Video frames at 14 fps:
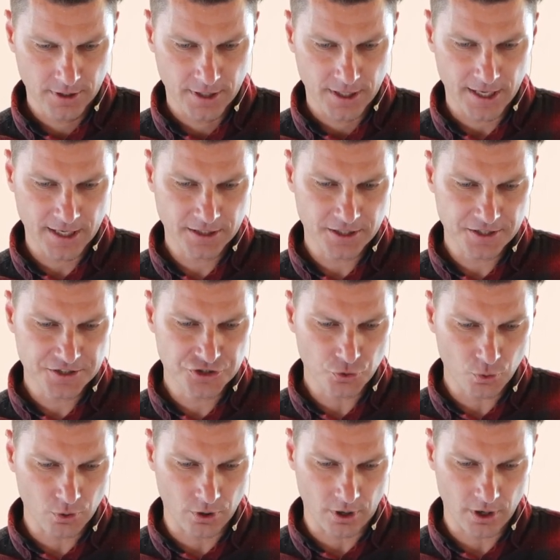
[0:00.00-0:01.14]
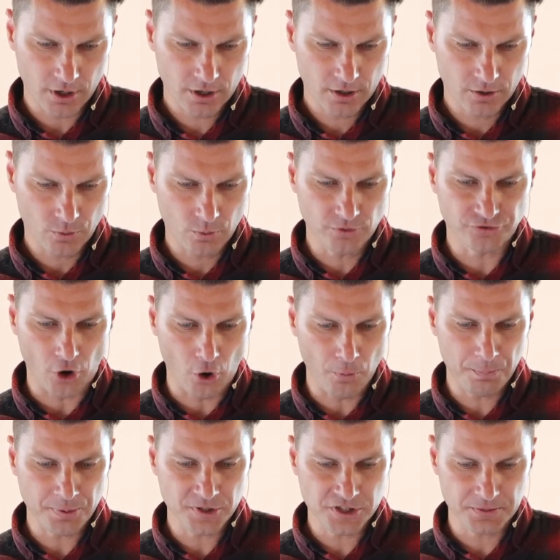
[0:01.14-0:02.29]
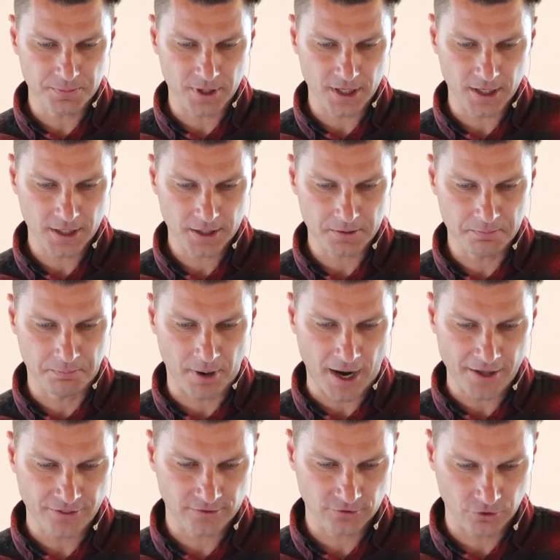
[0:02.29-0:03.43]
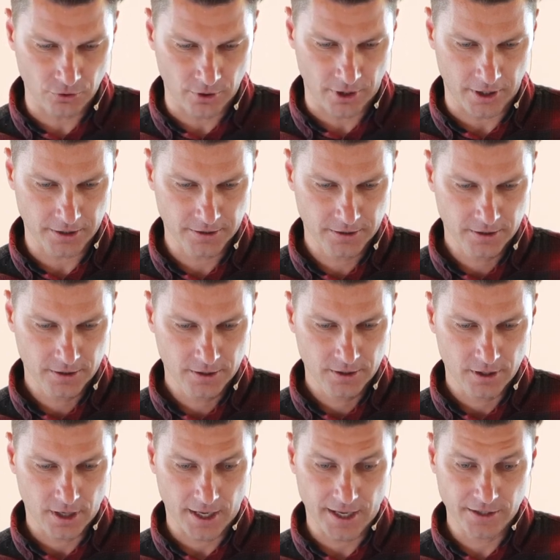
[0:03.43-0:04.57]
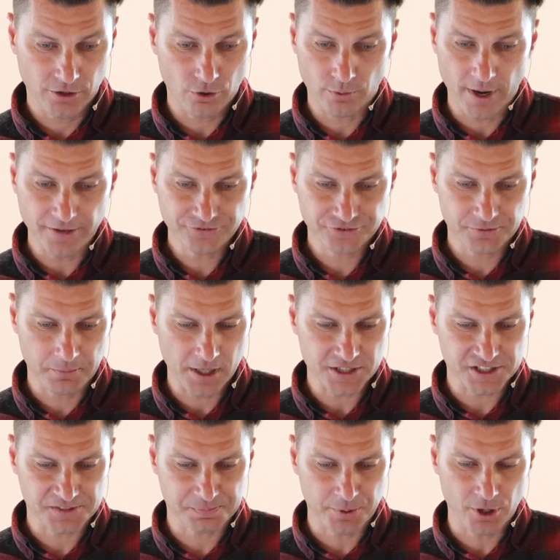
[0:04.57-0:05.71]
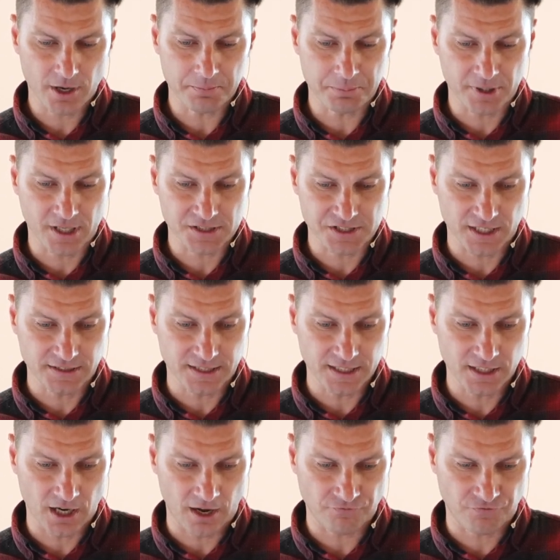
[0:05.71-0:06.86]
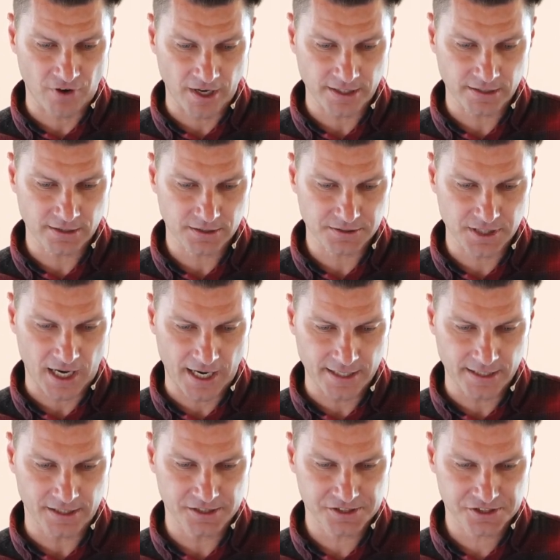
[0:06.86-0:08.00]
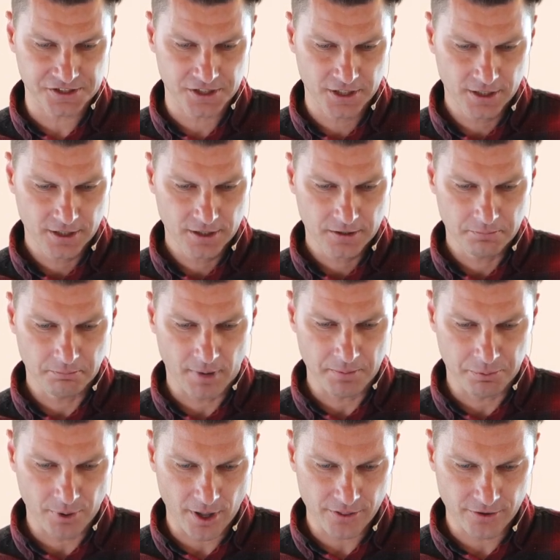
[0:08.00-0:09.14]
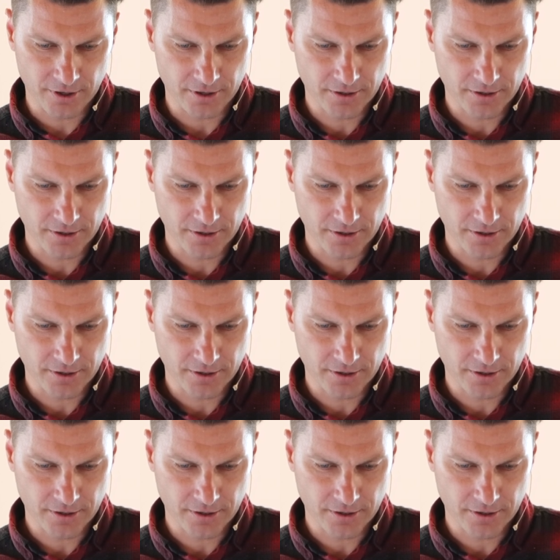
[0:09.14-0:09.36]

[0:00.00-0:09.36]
and a door was opened to me by the Lord. I had no rest in my spirit because I did not find Titus, my brother.